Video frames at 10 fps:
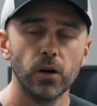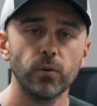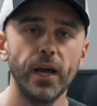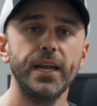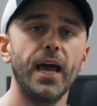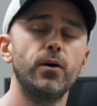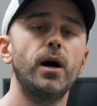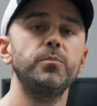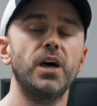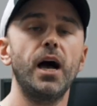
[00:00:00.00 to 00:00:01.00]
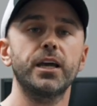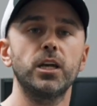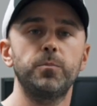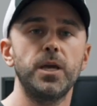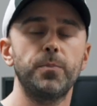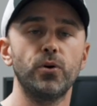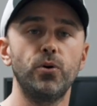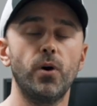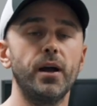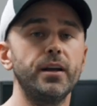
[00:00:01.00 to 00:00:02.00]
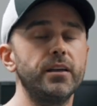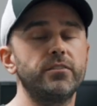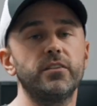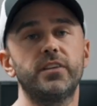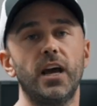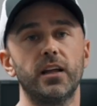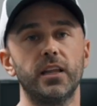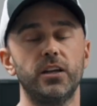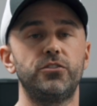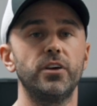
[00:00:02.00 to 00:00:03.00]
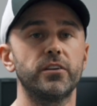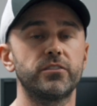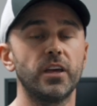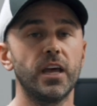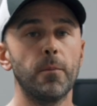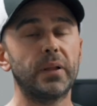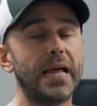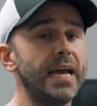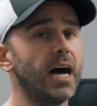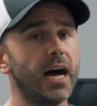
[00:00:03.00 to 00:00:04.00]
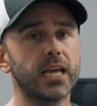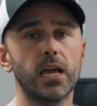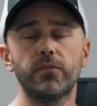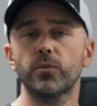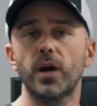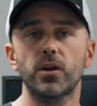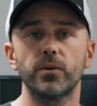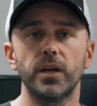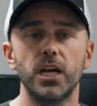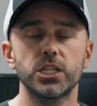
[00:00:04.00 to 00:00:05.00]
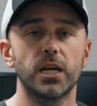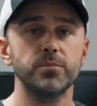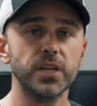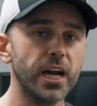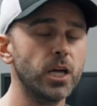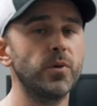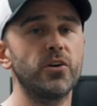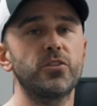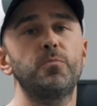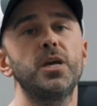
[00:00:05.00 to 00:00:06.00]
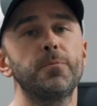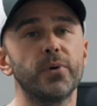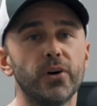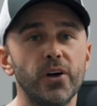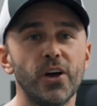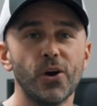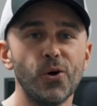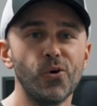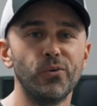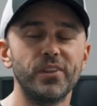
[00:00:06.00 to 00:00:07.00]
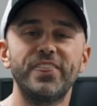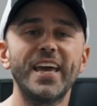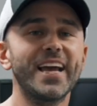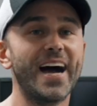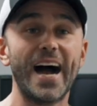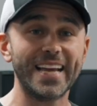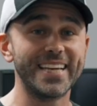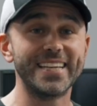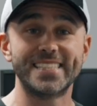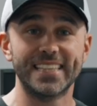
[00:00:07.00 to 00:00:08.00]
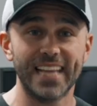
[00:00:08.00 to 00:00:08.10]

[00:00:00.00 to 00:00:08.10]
Right now, I'm talking to people who aren't necessarily just play hockey for recreation. I'm talking about the people who think hockey is